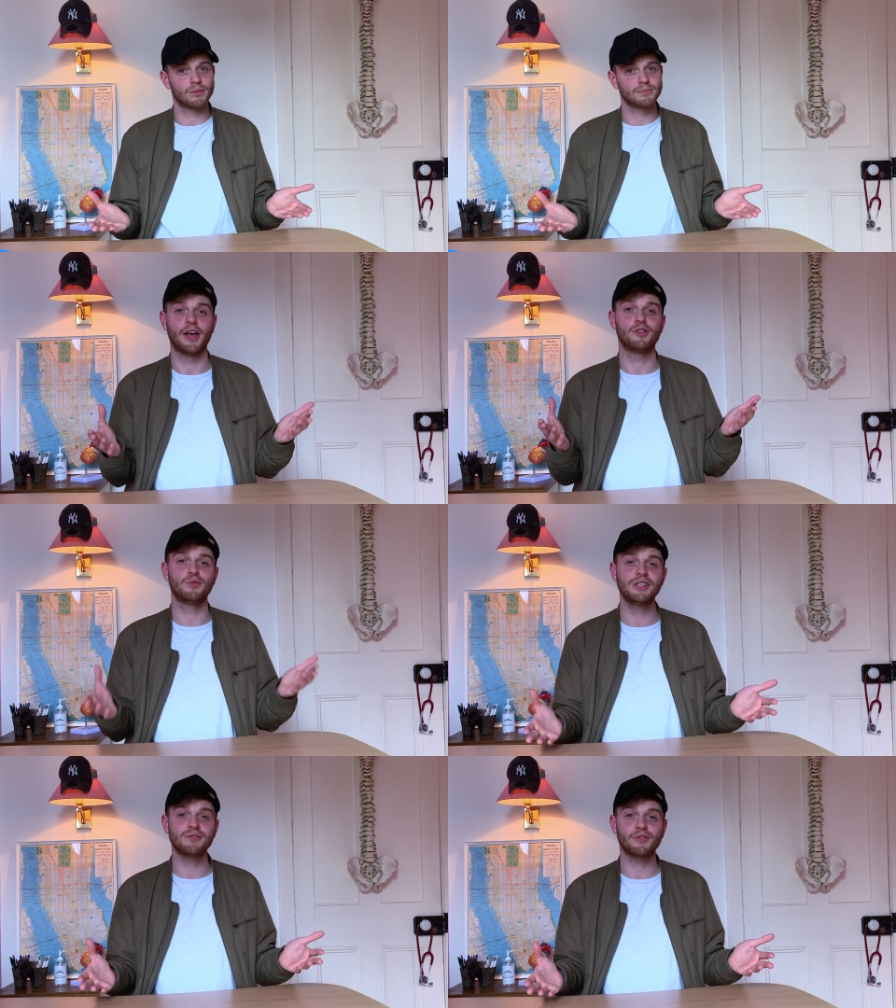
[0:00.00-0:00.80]
And the
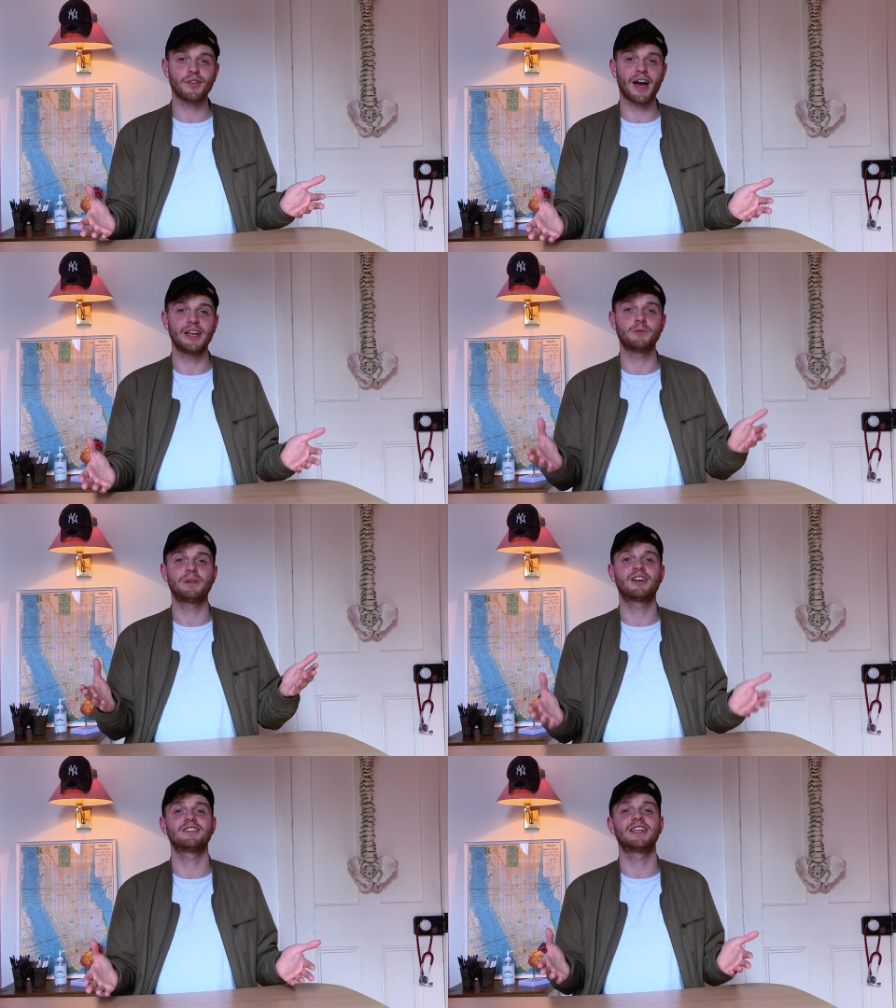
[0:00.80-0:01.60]
reason for that is
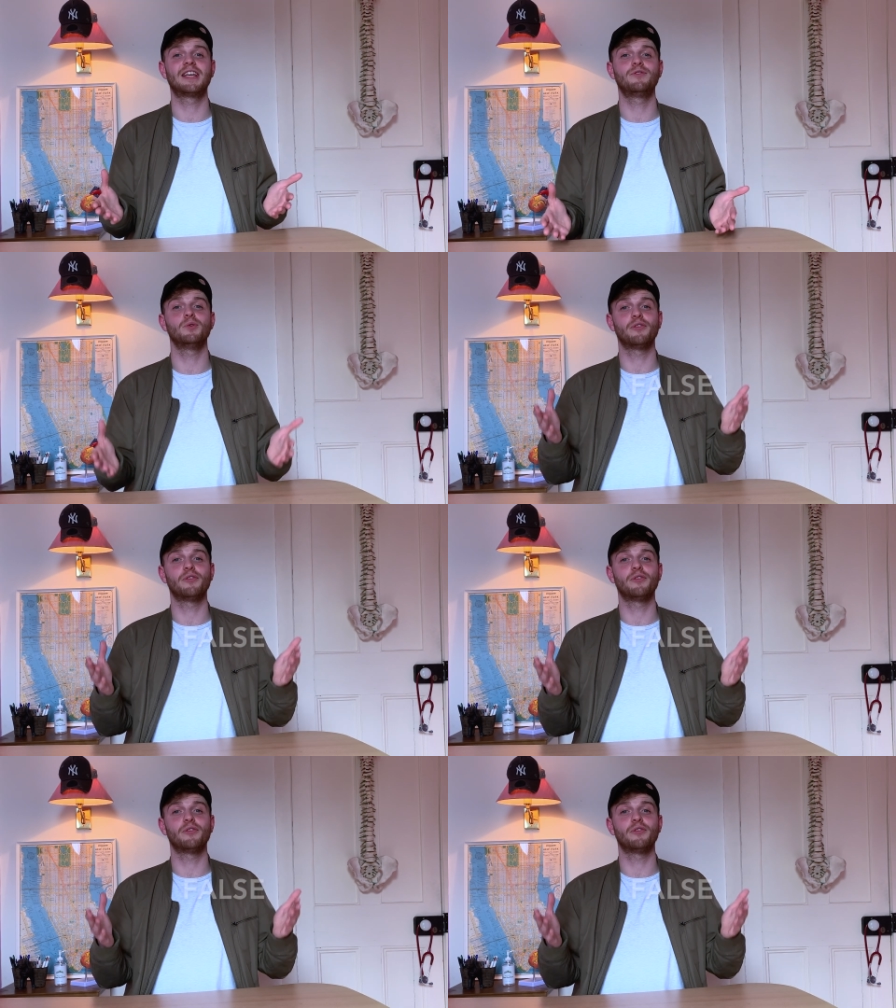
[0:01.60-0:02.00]
because they give you a